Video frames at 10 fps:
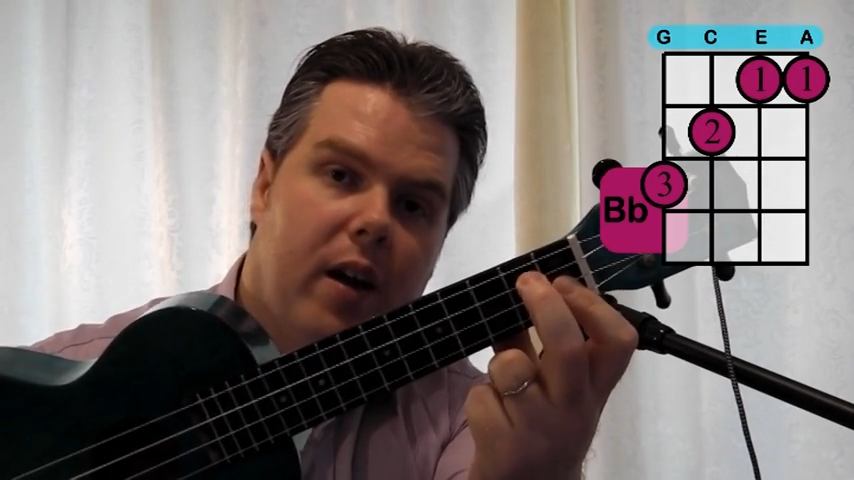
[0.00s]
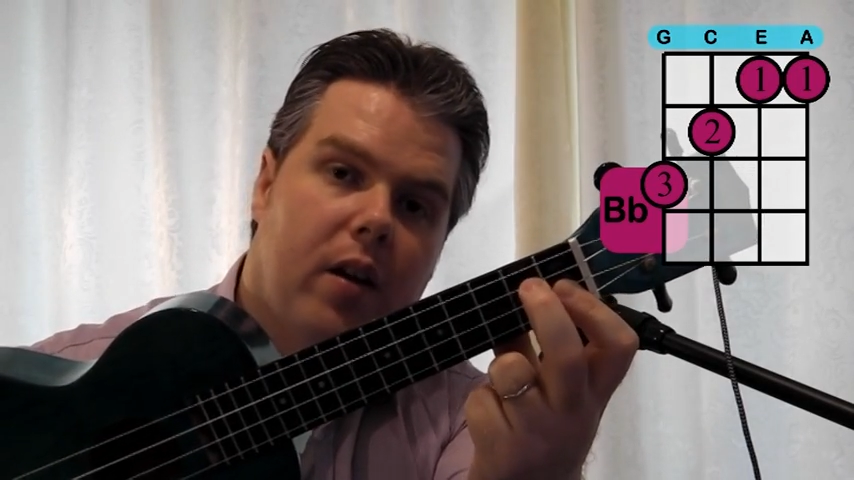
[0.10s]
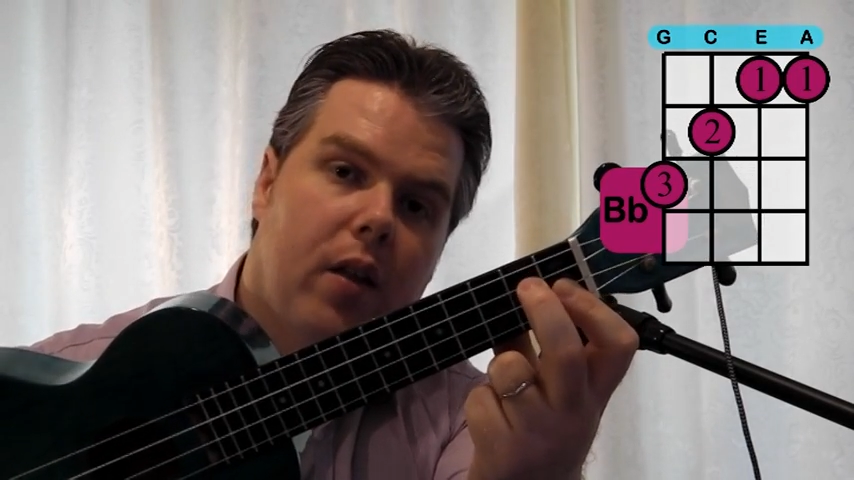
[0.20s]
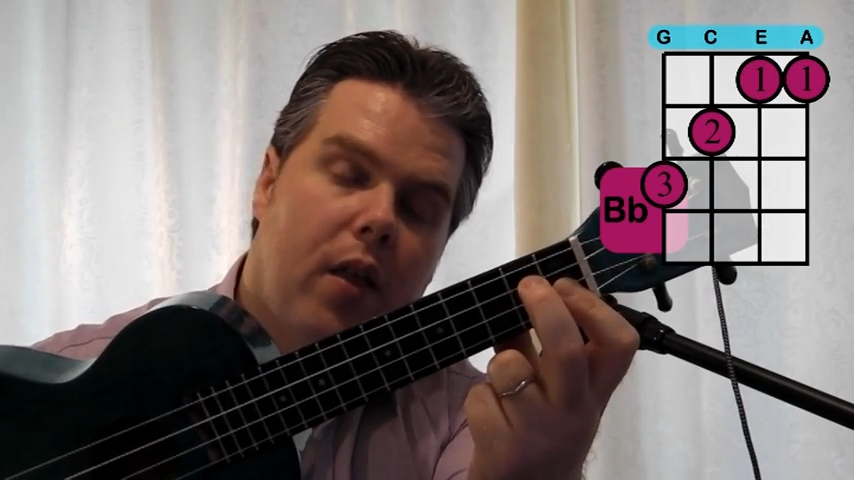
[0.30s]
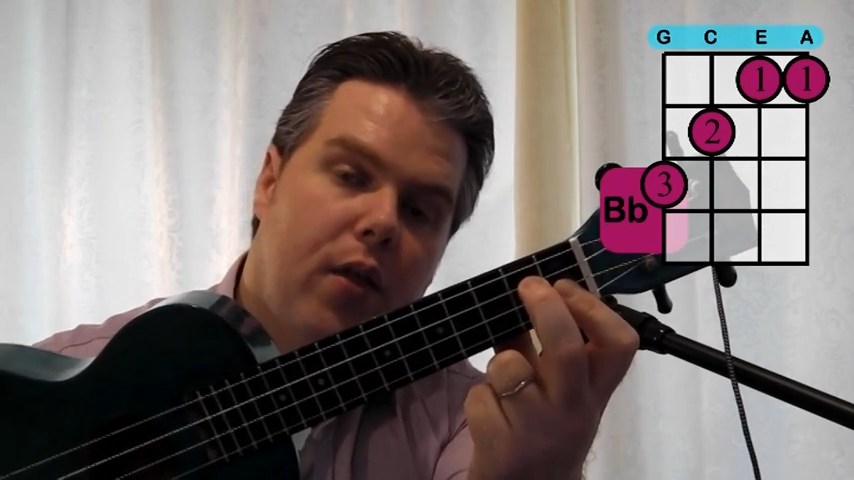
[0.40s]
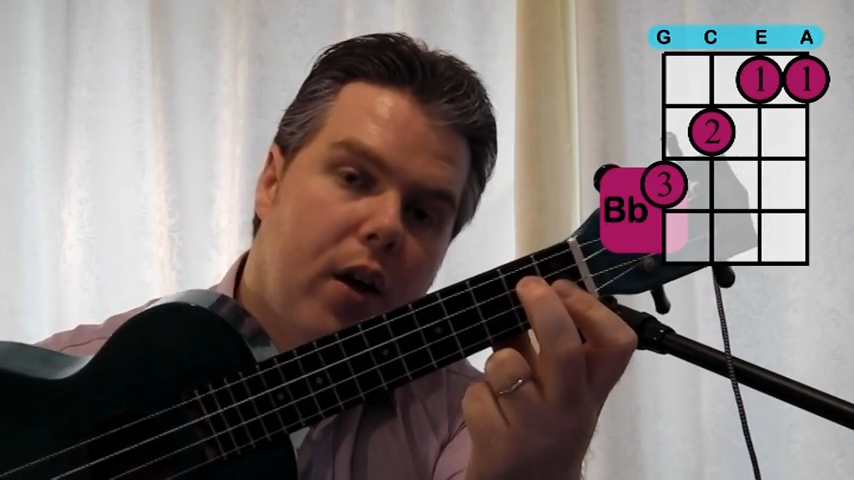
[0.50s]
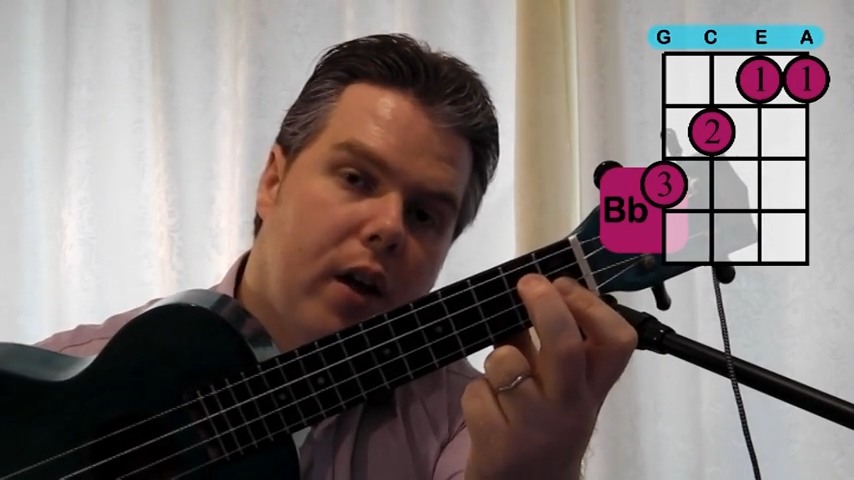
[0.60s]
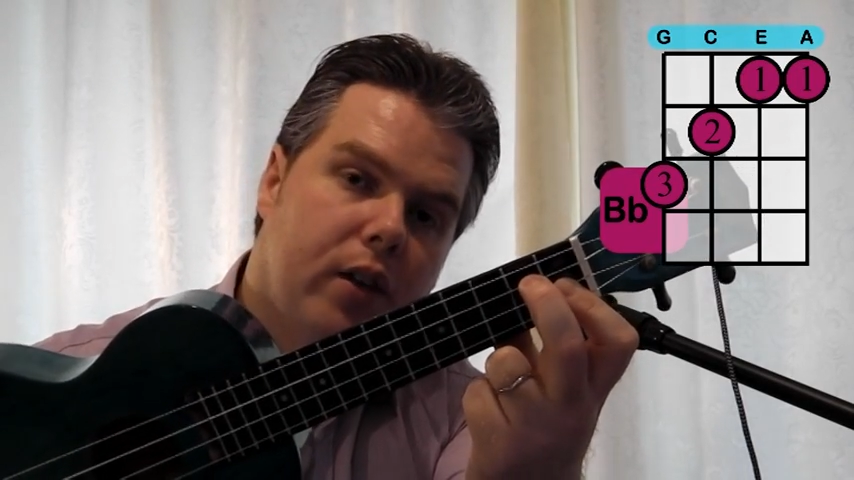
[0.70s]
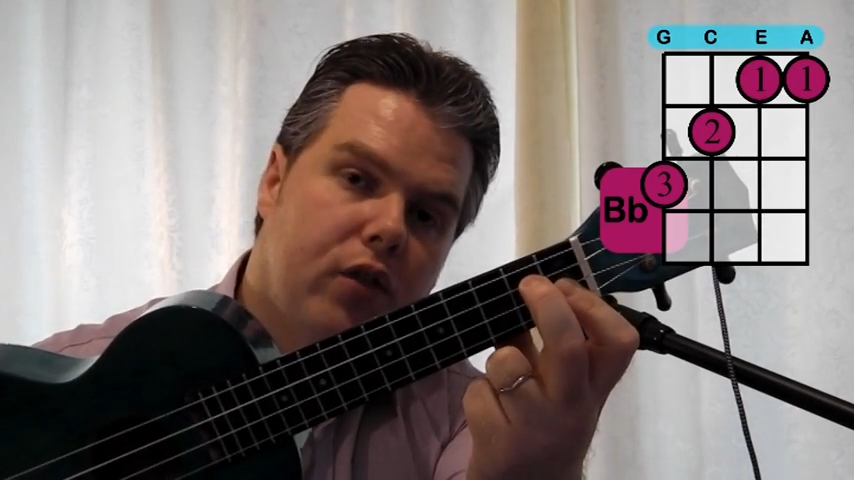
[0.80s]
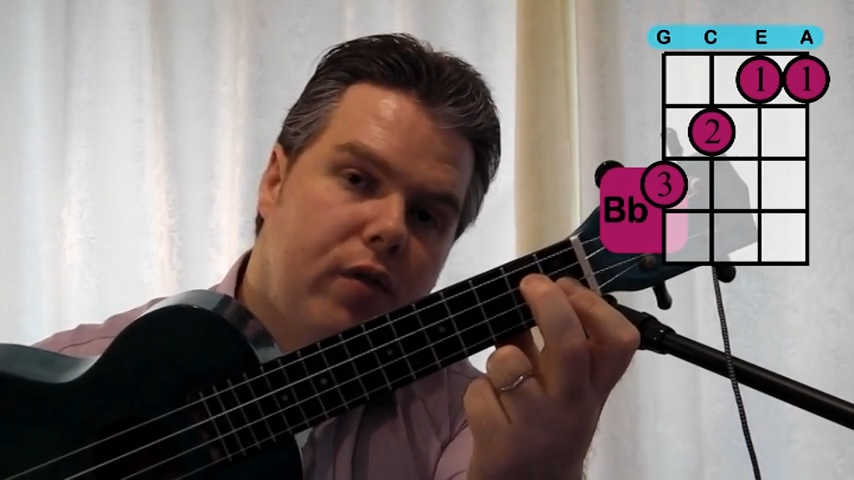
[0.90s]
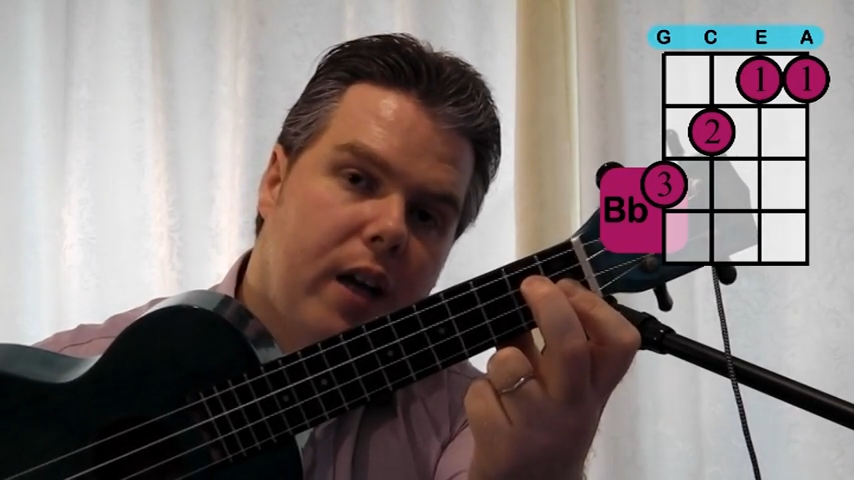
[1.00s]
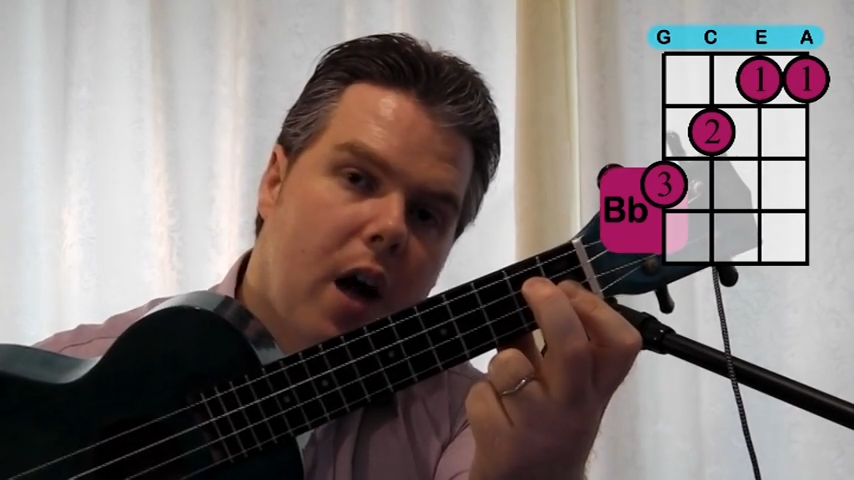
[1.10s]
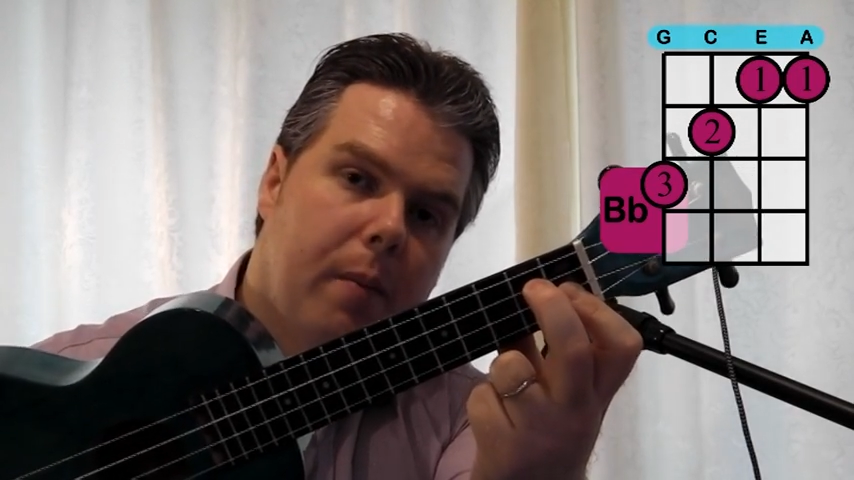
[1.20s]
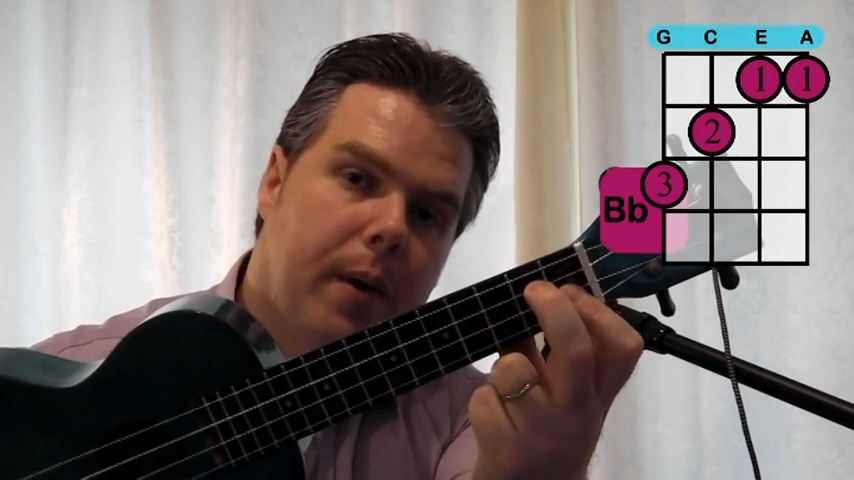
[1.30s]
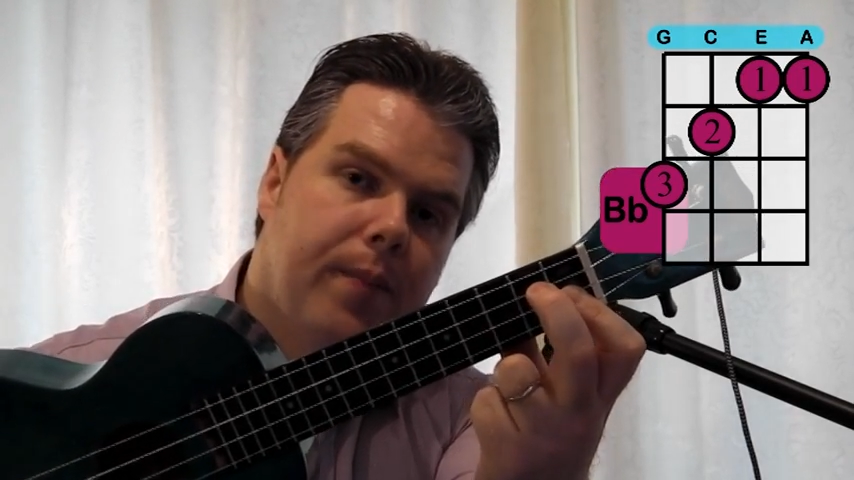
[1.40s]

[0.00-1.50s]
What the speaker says: on the third string up,